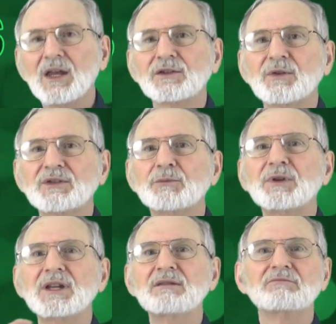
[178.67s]
So this would
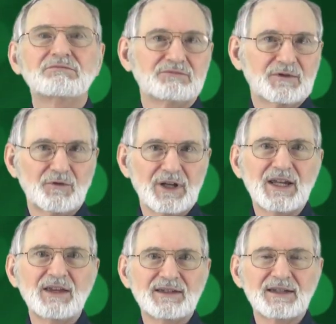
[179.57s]
be,
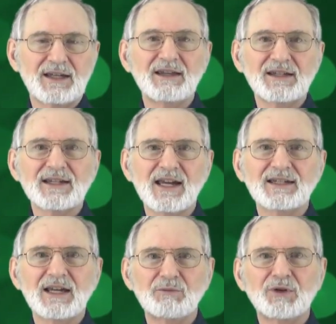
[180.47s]
again, in this
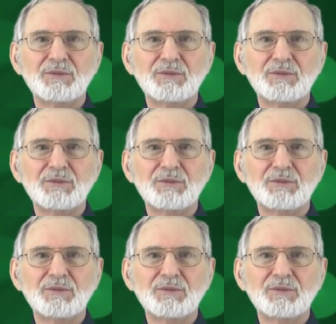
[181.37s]
case, it would